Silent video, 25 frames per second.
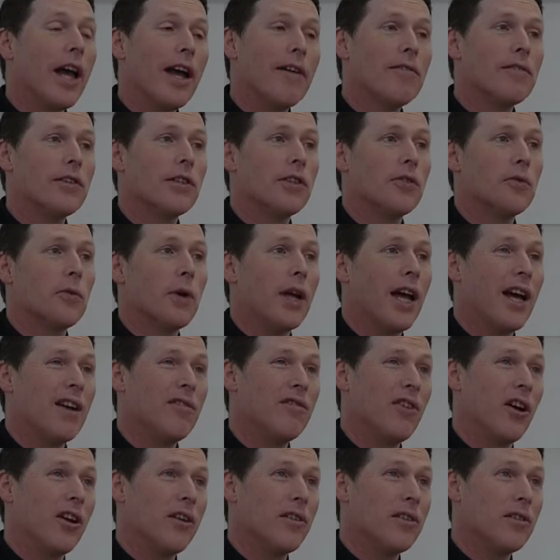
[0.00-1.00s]
emphasis we
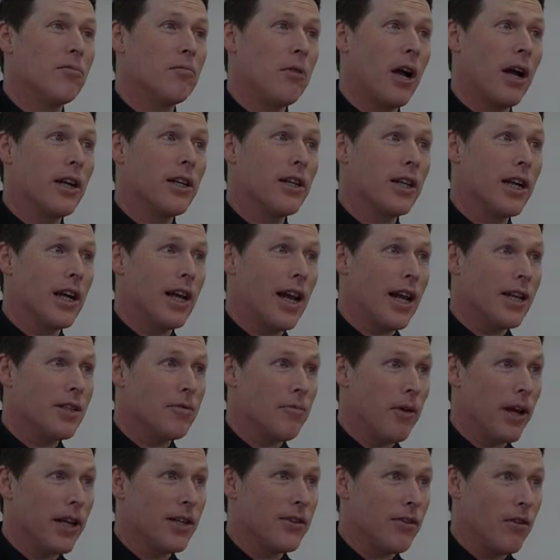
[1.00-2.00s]
have on practical
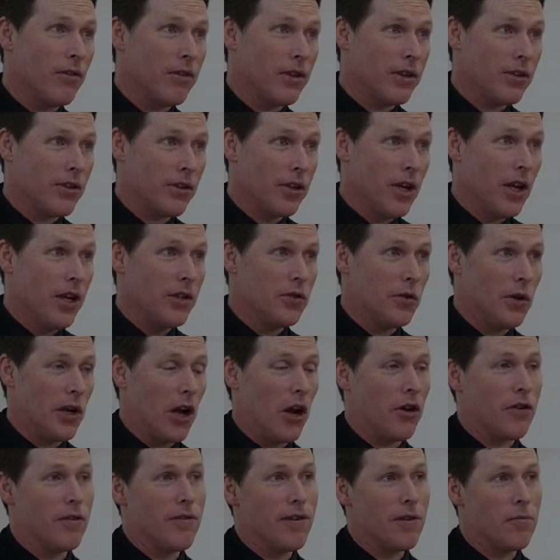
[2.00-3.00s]
aspects of it, so a
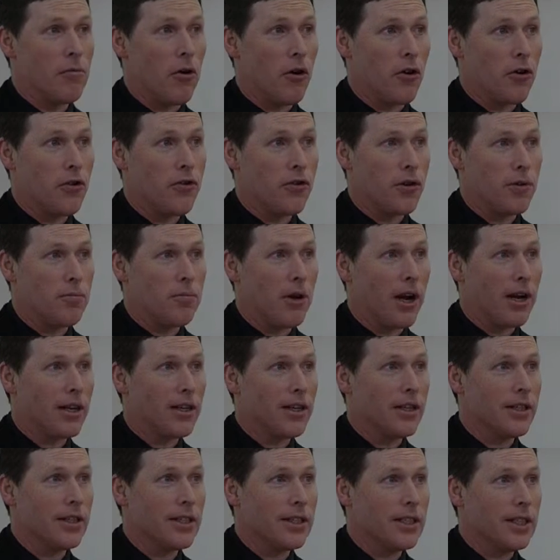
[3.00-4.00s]
lot of laboratory
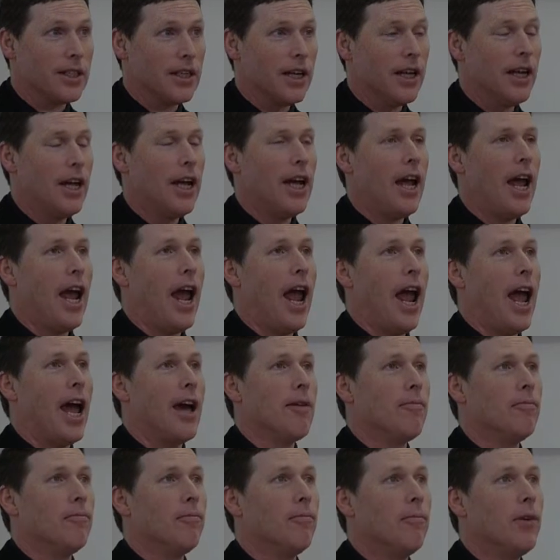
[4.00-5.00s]
practice,
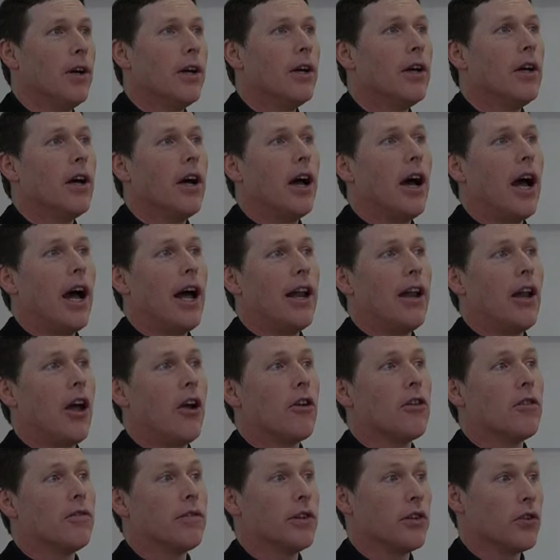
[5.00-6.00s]
a
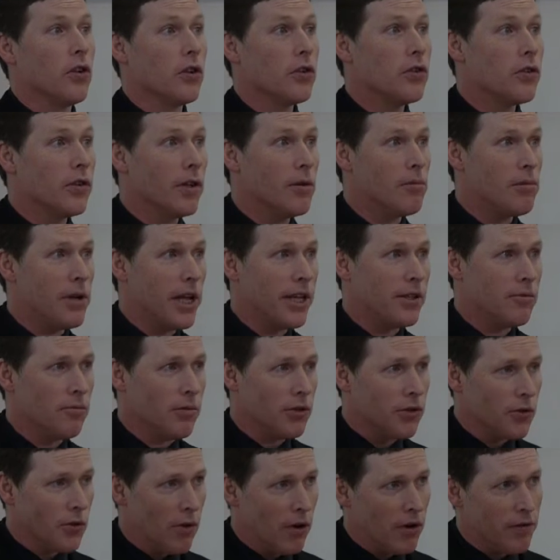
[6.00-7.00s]
lot of industrial
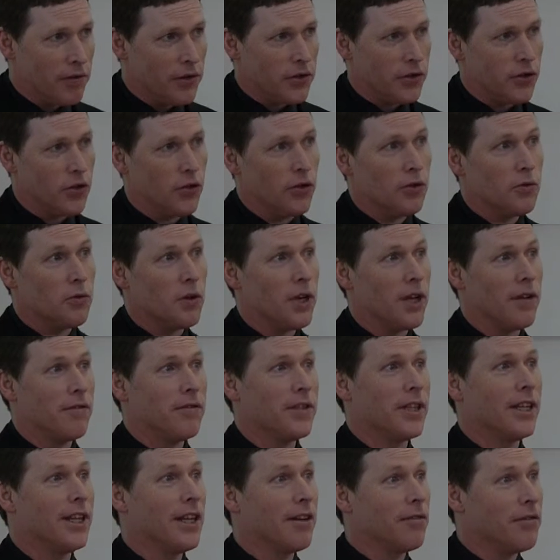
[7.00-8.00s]
placements, so all of our students would have
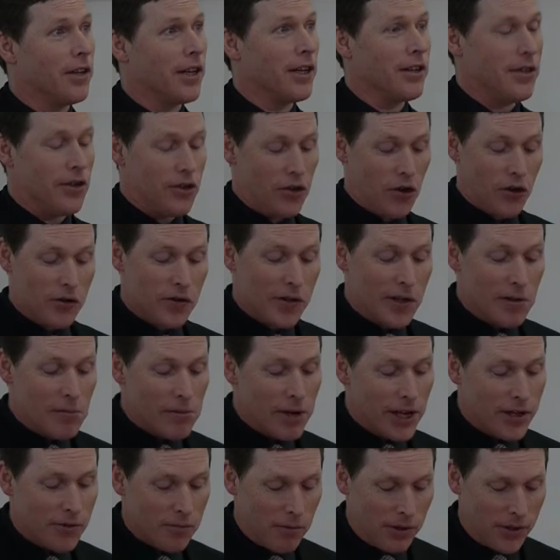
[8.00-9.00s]
significant industrial
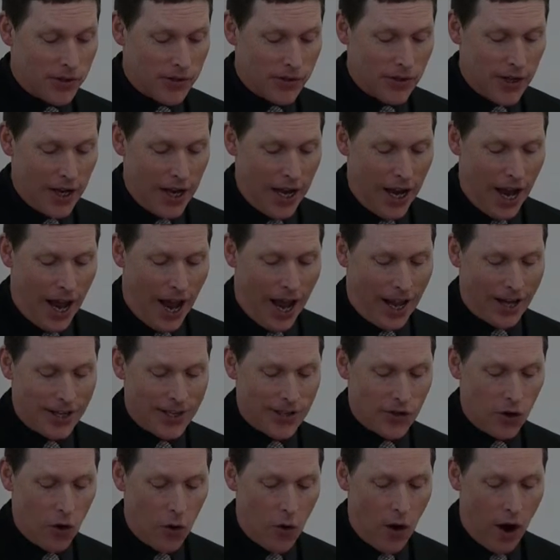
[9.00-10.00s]
placements, and
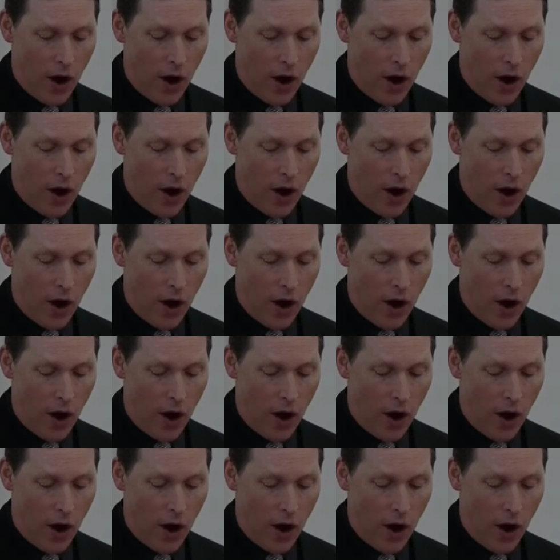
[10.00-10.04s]
so